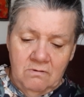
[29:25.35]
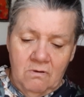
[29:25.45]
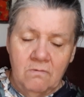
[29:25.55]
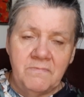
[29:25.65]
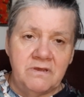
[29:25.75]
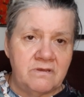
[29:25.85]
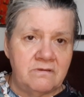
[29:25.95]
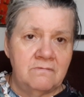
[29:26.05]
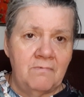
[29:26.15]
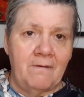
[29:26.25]

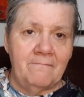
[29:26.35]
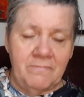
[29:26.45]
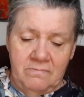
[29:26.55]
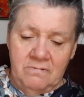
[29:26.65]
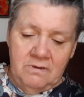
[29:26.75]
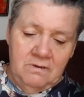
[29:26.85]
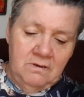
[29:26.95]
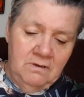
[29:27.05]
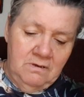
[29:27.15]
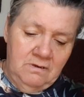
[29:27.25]
Omi's mom,
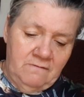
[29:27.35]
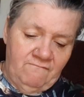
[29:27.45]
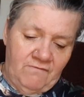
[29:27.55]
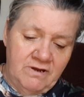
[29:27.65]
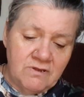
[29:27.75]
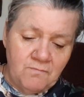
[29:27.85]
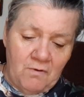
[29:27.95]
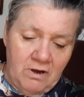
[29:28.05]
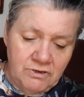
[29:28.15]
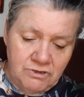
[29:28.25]
for his
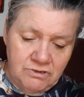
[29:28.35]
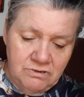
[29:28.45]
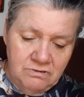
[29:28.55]
brush,